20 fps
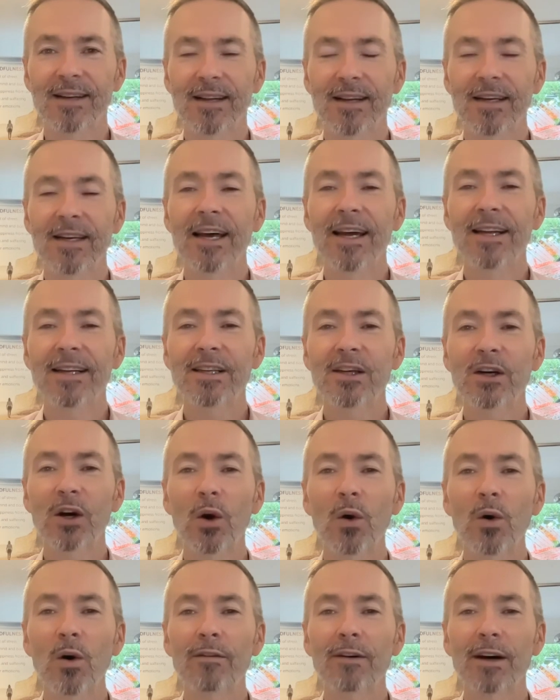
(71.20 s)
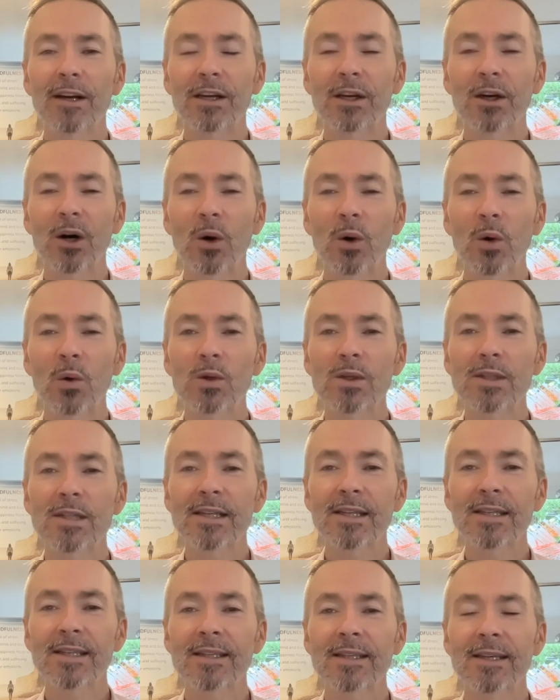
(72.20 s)
Let go of any
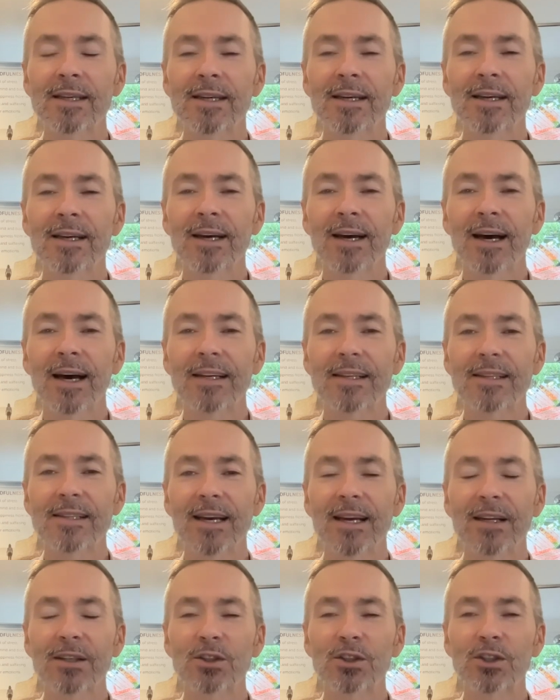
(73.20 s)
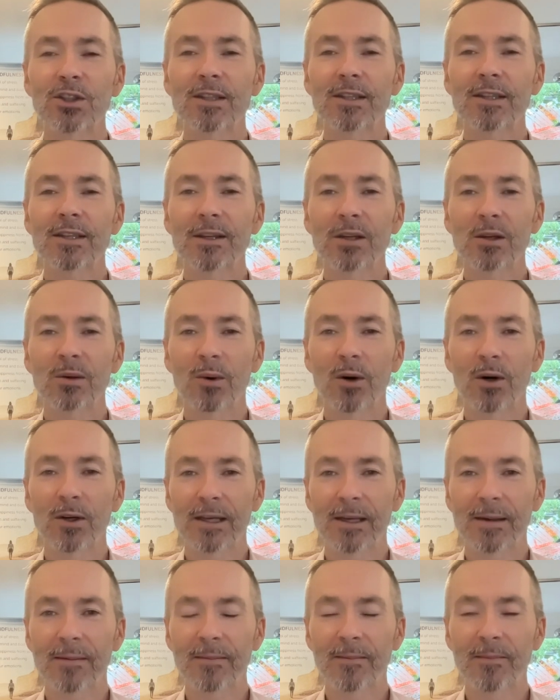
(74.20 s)
holding and tension in your body.